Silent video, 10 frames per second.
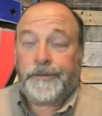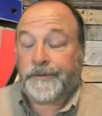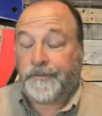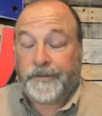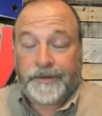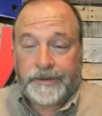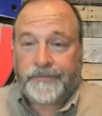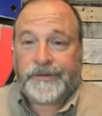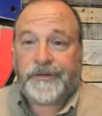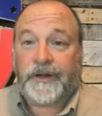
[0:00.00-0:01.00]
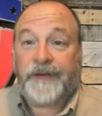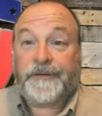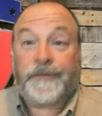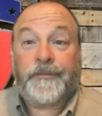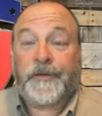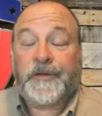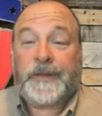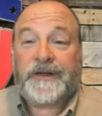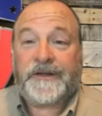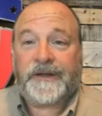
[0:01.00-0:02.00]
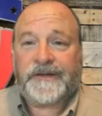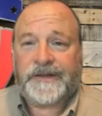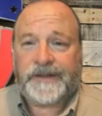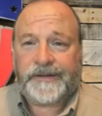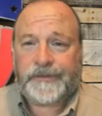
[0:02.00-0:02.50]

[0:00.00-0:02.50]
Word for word: It's very individualized as far as PTSD.